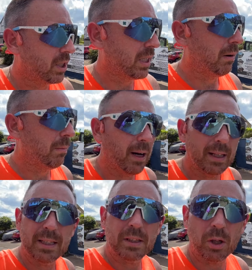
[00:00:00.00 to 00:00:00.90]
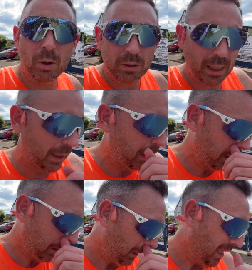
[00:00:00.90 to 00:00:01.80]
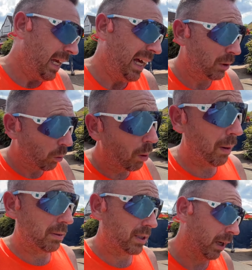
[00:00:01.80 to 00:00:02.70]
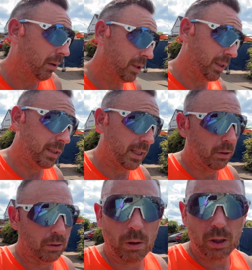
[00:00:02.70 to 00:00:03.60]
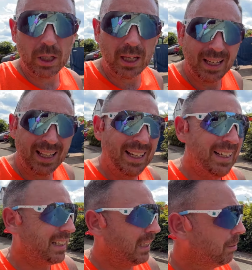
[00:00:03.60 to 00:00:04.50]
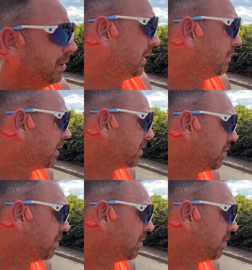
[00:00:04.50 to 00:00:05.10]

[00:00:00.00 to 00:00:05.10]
slower, but I did the cool down and the warm up slower than it said on the watch deliberately, because